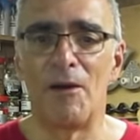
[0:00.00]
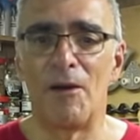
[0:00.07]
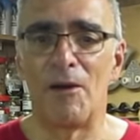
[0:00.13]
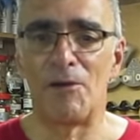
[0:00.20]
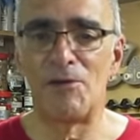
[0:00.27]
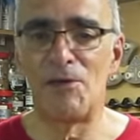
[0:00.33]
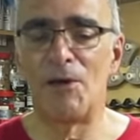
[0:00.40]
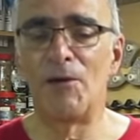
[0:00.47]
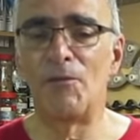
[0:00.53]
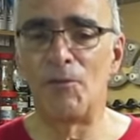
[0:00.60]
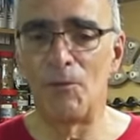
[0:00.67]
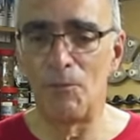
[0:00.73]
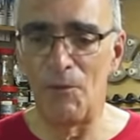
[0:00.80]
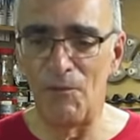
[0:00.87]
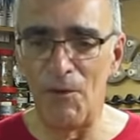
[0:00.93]
I'll say
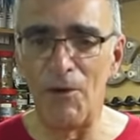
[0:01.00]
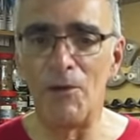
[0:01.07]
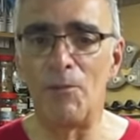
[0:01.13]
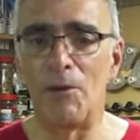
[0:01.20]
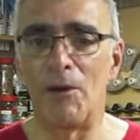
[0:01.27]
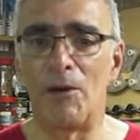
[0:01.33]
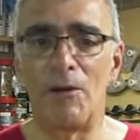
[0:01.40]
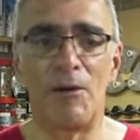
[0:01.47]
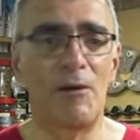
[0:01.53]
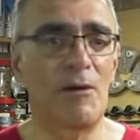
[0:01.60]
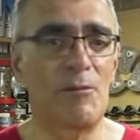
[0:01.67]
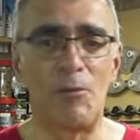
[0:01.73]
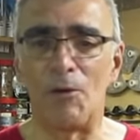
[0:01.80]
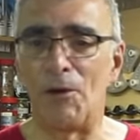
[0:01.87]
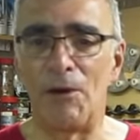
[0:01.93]
from the very beginning,
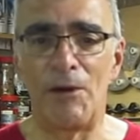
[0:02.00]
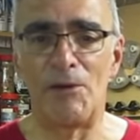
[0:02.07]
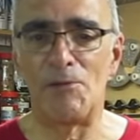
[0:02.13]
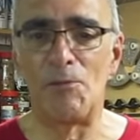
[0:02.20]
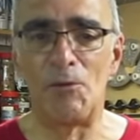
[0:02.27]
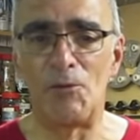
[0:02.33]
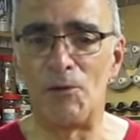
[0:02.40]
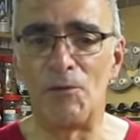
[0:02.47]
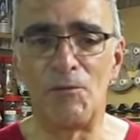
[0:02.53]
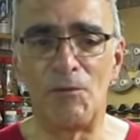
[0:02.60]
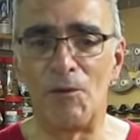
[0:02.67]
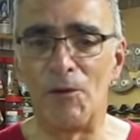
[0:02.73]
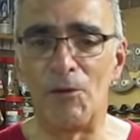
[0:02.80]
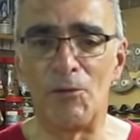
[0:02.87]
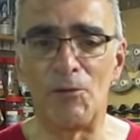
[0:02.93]
I'm not an expert in
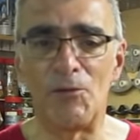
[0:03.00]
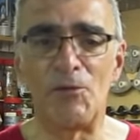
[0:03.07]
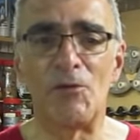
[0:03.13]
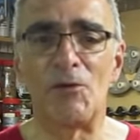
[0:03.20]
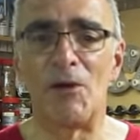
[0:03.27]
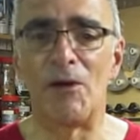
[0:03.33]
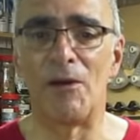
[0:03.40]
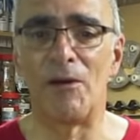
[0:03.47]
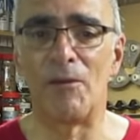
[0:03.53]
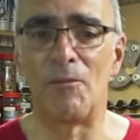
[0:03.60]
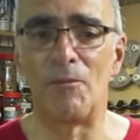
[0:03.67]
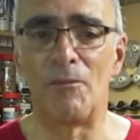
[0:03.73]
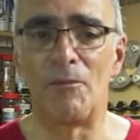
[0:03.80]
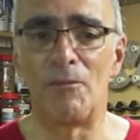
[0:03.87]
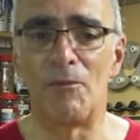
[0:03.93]
finials.
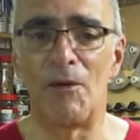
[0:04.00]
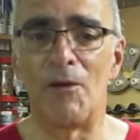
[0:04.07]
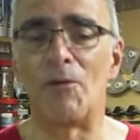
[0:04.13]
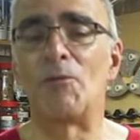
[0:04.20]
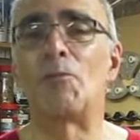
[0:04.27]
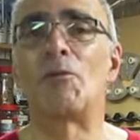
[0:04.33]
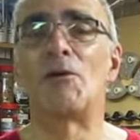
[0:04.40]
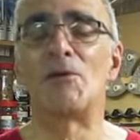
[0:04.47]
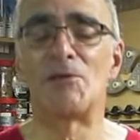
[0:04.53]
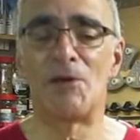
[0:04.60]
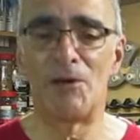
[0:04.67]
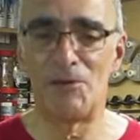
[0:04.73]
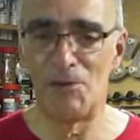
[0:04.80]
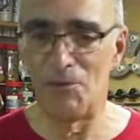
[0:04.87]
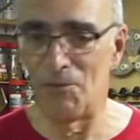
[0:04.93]
The high
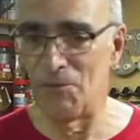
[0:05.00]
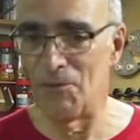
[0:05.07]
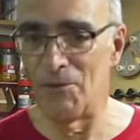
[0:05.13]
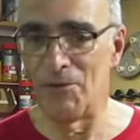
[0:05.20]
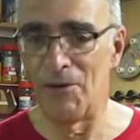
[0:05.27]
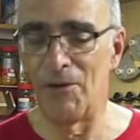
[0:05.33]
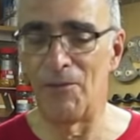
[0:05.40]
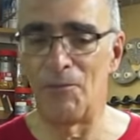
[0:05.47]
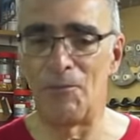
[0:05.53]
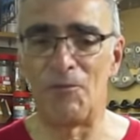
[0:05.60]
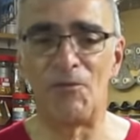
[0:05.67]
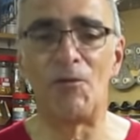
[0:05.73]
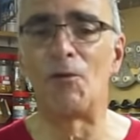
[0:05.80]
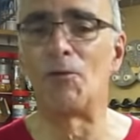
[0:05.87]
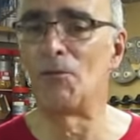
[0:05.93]
priestess of
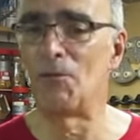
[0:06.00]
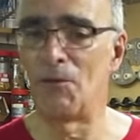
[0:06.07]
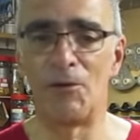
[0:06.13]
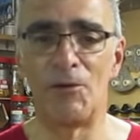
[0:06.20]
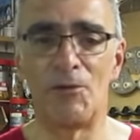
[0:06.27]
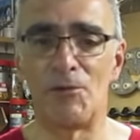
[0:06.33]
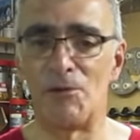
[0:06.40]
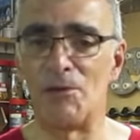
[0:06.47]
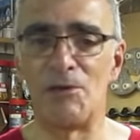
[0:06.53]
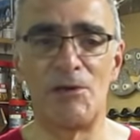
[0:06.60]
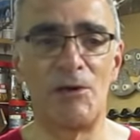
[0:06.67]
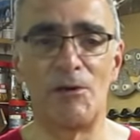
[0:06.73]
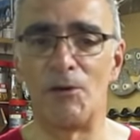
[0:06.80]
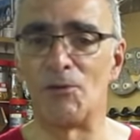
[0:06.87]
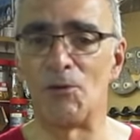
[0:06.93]
fine finials is
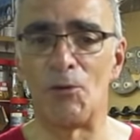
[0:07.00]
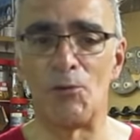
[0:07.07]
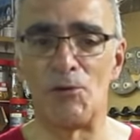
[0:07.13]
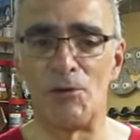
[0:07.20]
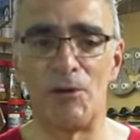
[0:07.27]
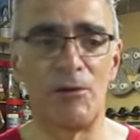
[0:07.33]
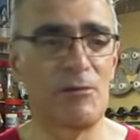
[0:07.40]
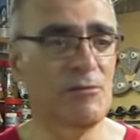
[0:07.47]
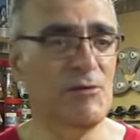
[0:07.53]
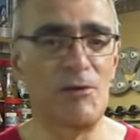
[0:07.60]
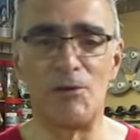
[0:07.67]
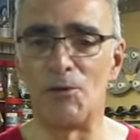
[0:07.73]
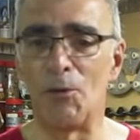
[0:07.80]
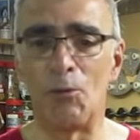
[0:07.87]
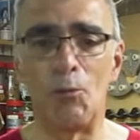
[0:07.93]
Cindy Drozda.
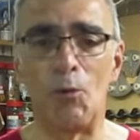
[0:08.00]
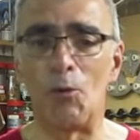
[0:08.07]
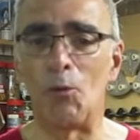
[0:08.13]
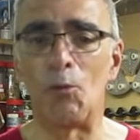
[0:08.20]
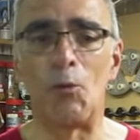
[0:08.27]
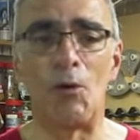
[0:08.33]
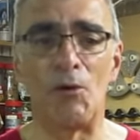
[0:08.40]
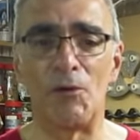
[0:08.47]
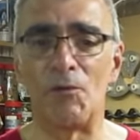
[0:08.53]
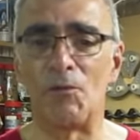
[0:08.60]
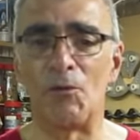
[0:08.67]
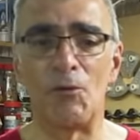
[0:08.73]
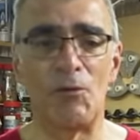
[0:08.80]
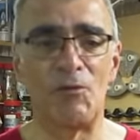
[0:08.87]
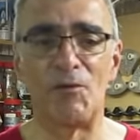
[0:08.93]
She's known worldwide
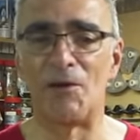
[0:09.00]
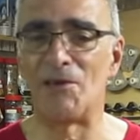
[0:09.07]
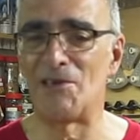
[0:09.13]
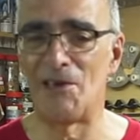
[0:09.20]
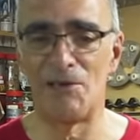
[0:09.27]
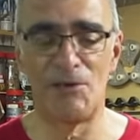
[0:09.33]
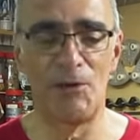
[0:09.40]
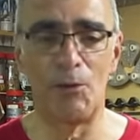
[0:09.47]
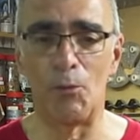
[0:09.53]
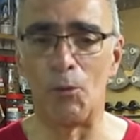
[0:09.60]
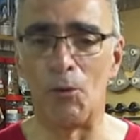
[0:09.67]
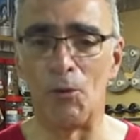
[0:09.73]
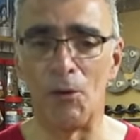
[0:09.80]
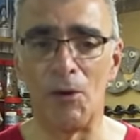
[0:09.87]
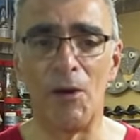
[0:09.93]
for her fantastic
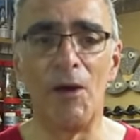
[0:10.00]
work.